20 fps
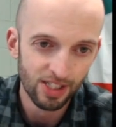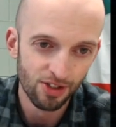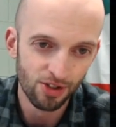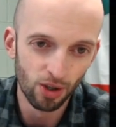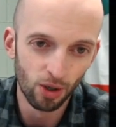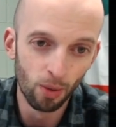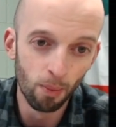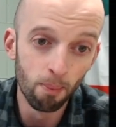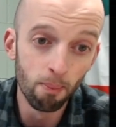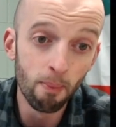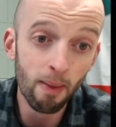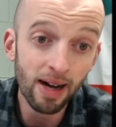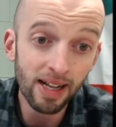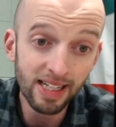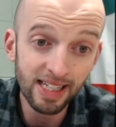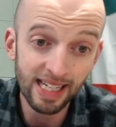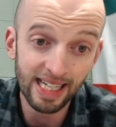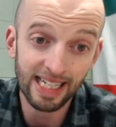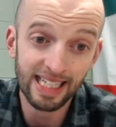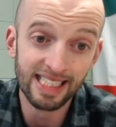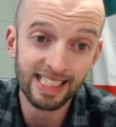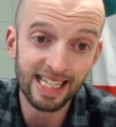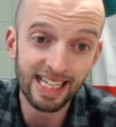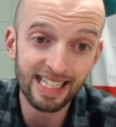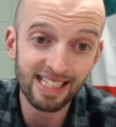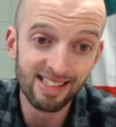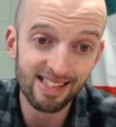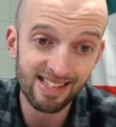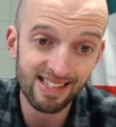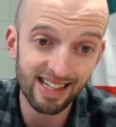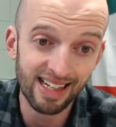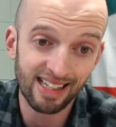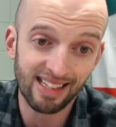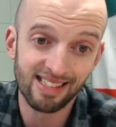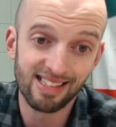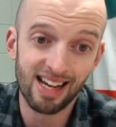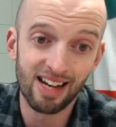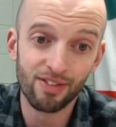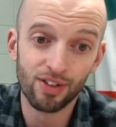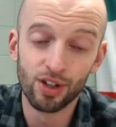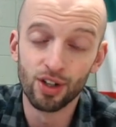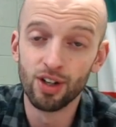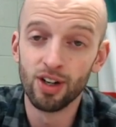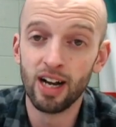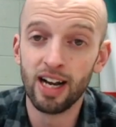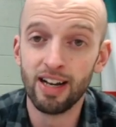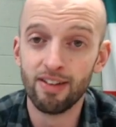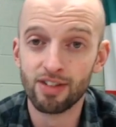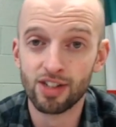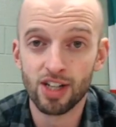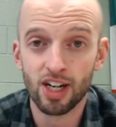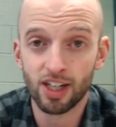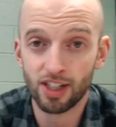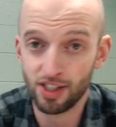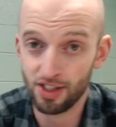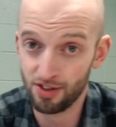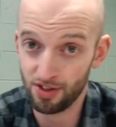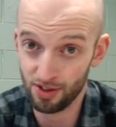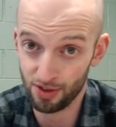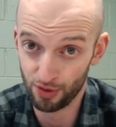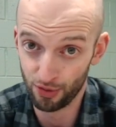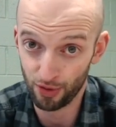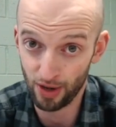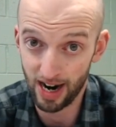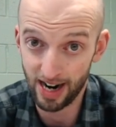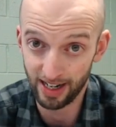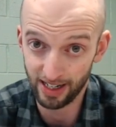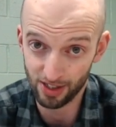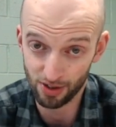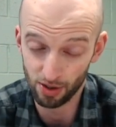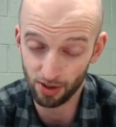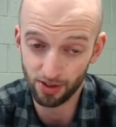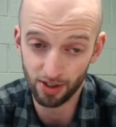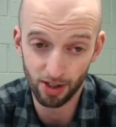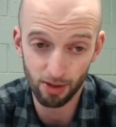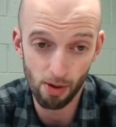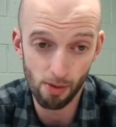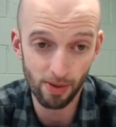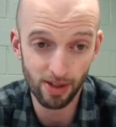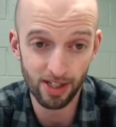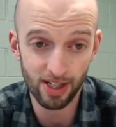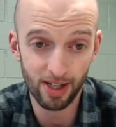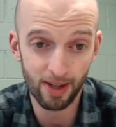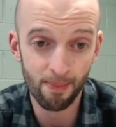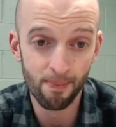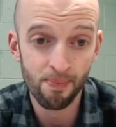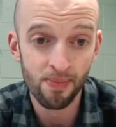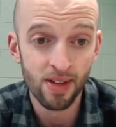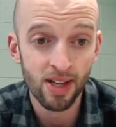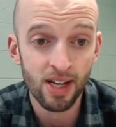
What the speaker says: So Monday, day 6. I haven't talked to you since Friday, so I'll tell you what we did.